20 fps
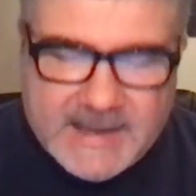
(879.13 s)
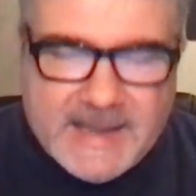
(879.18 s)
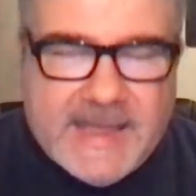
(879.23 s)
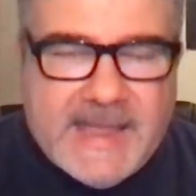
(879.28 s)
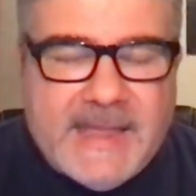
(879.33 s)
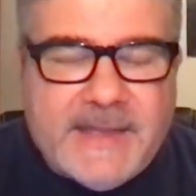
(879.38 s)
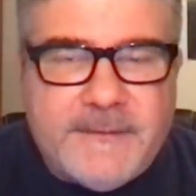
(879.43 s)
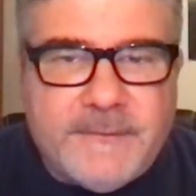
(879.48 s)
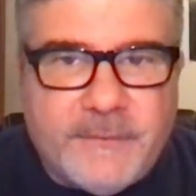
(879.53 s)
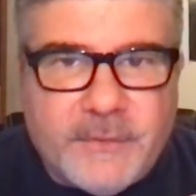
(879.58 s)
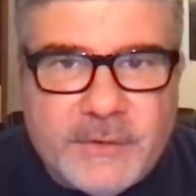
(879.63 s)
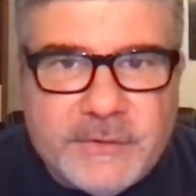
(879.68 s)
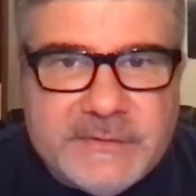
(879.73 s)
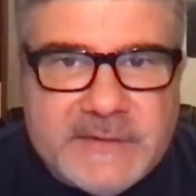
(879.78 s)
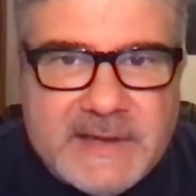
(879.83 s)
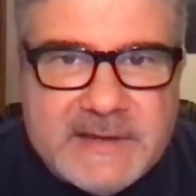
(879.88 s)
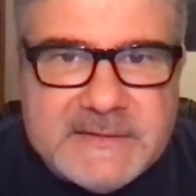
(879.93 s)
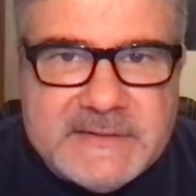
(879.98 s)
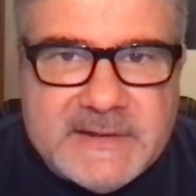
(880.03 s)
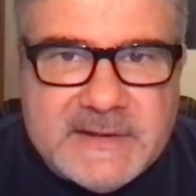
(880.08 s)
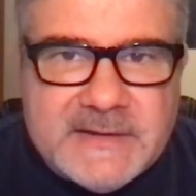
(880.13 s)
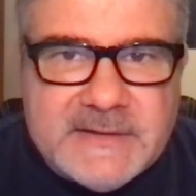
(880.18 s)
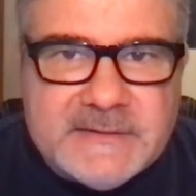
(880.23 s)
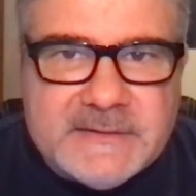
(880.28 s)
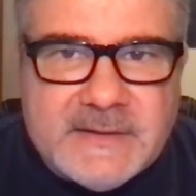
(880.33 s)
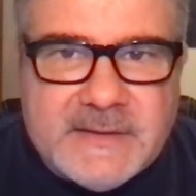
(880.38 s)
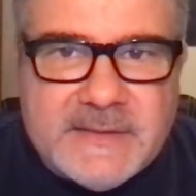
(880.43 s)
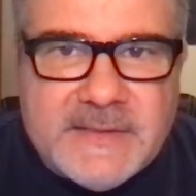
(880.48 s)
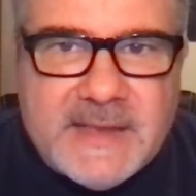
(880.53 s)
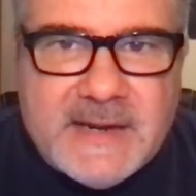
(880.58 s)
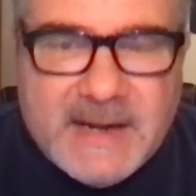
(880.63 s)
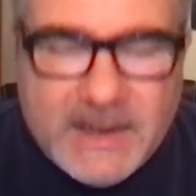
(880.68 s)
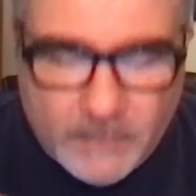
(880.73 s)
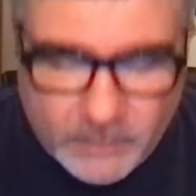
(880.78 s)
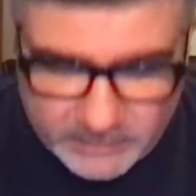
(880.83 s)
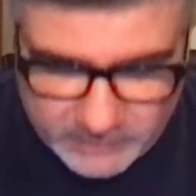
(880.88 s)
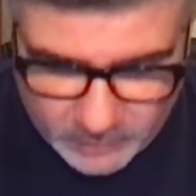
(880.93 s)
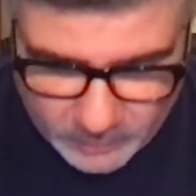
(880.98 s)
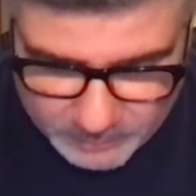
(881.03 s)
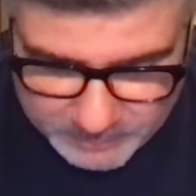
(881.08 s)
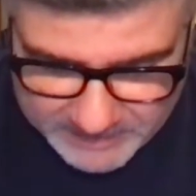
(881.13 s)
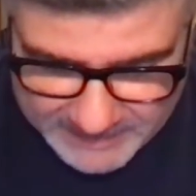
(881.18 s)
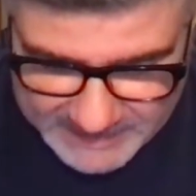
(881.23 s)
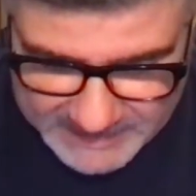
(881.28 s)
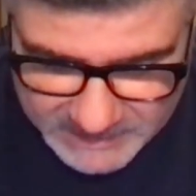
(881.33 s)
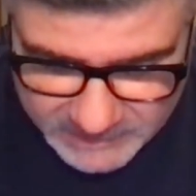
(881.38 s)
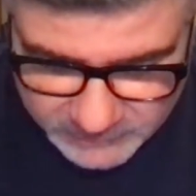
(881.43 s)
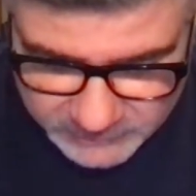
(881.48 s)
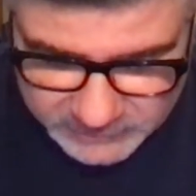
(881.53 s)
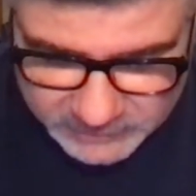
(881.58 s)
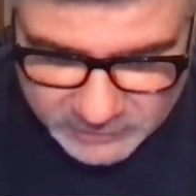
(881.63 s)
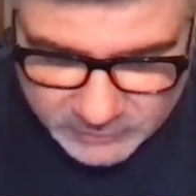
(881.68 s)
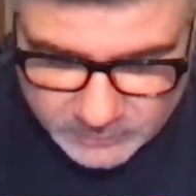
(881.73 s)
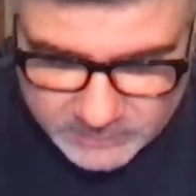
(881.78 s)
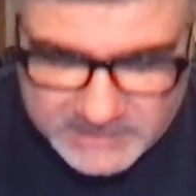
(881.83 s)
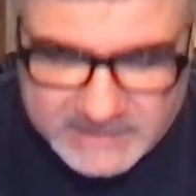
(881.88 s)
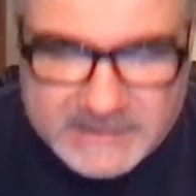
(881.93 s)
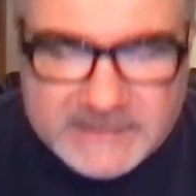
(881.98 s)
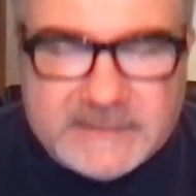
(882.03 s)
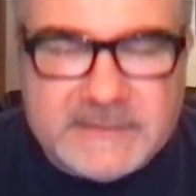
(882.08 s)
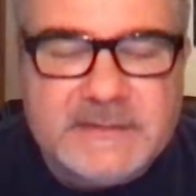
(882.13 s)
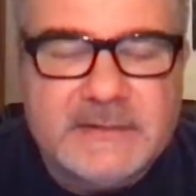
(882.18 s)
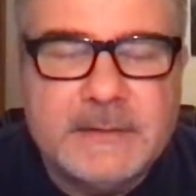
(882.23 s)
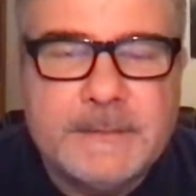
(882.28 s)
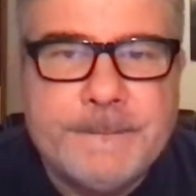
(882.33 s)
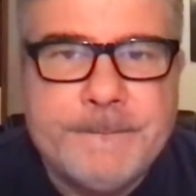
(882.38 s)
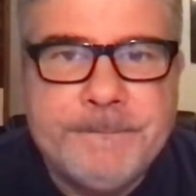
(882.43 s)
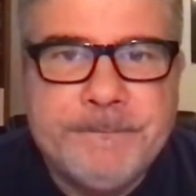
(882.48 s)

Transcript: And verse 8 says, Then I will obey your decrees.